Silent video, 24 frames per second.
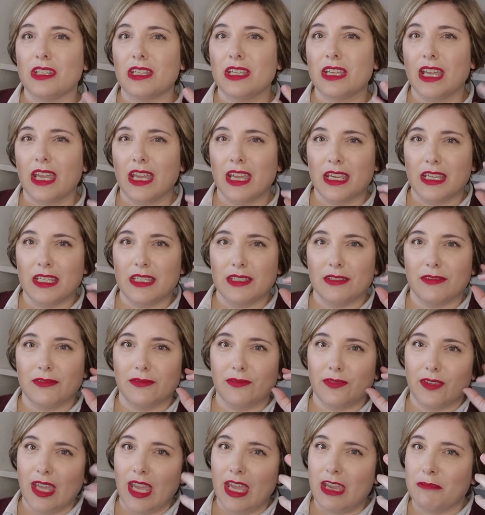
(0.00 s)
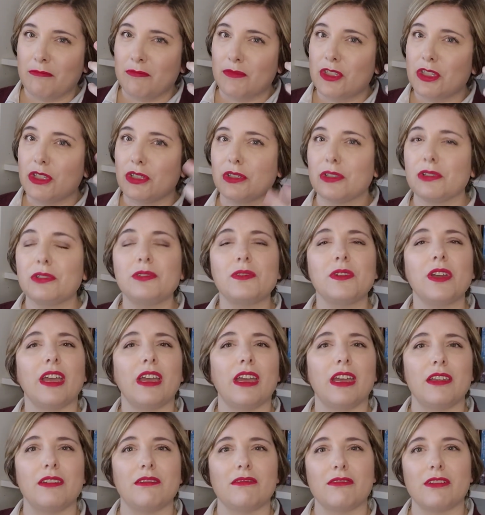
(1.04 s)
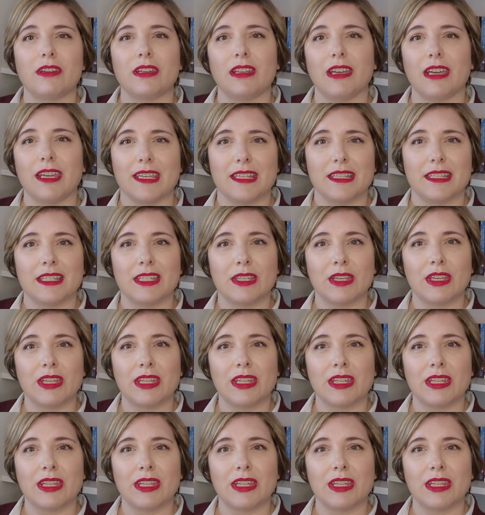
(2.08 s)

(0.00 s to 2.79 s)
kind of came to and realized